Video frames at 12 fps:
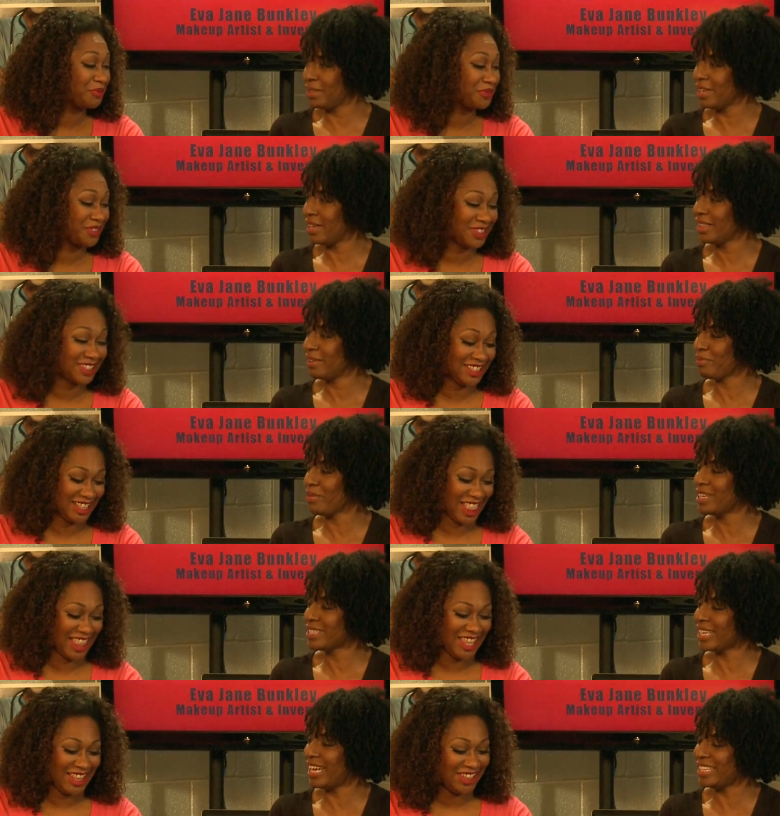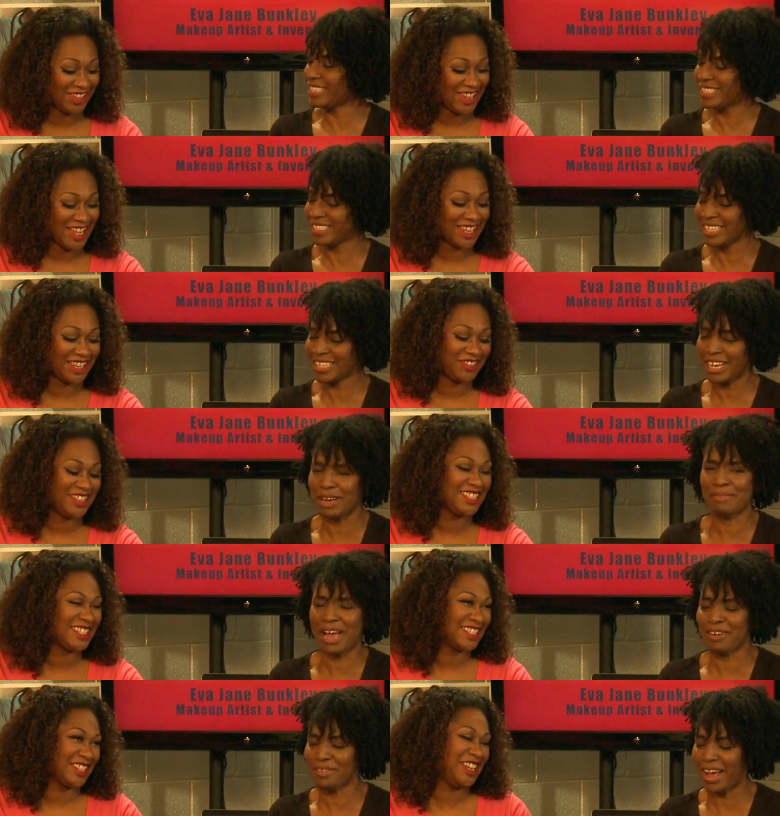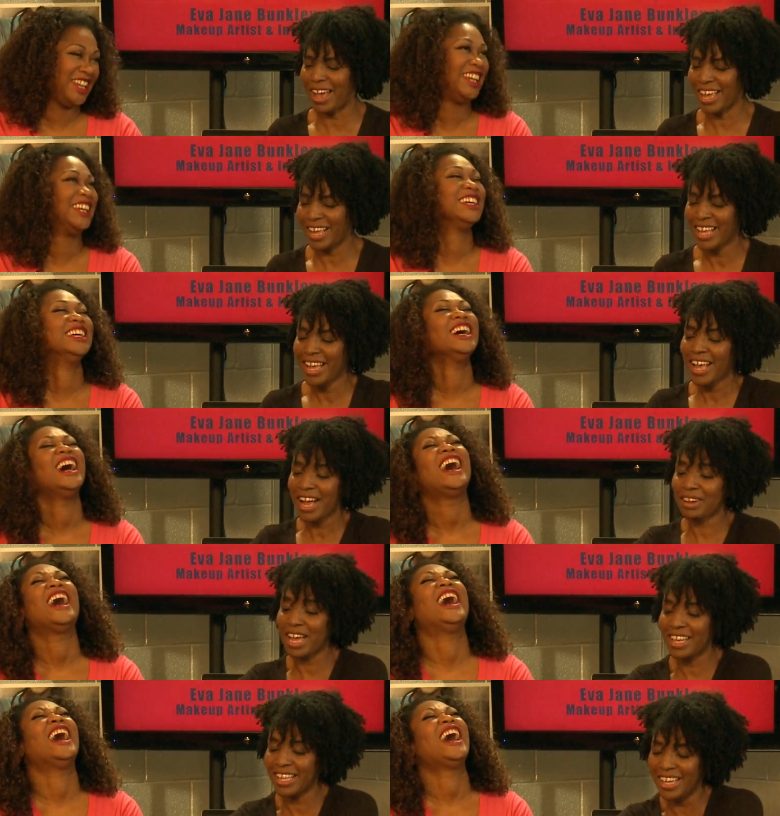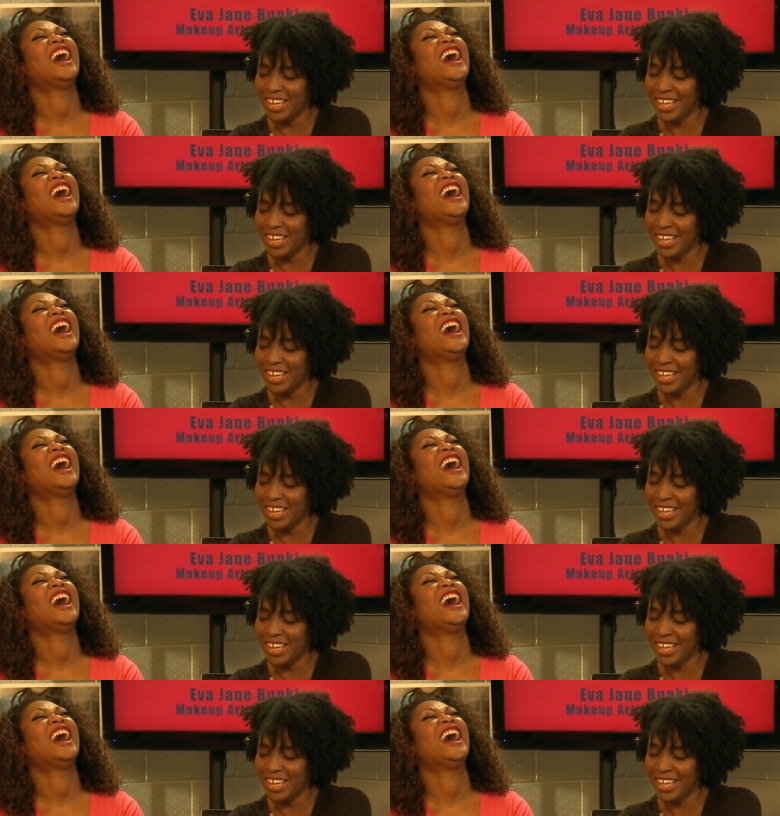Speaker 1: the, the ones that didn't come ones. out right okay